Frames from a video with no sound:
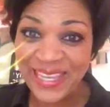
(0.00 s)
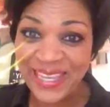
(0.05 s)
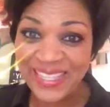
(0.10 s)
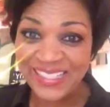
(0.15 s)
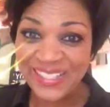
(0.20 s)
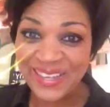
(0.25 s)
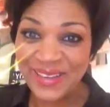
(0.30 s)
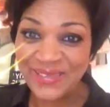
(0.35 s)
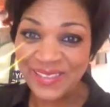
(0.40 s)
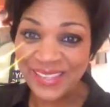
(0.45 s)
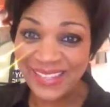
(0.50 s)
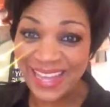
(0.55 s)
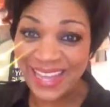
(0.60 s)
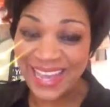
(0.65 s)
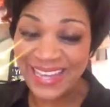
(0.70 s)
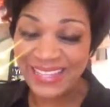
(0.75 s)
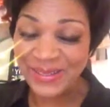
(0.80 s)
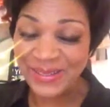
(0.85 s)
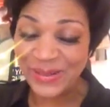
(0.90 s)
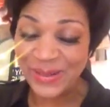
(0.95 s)
So I'm
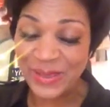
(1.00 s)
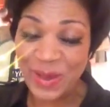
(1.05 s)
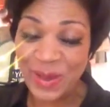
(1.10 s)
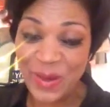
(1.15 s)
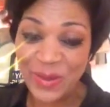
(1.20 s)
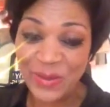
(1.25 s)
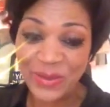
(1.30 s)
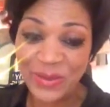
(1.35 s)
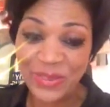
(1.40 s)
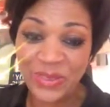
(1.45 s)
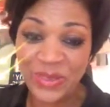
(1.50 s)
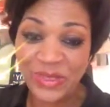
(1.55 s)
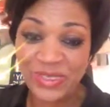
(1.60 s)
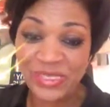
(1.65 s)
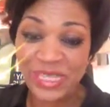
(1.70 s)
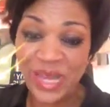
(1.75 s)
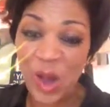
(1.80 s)
glad you're along with us.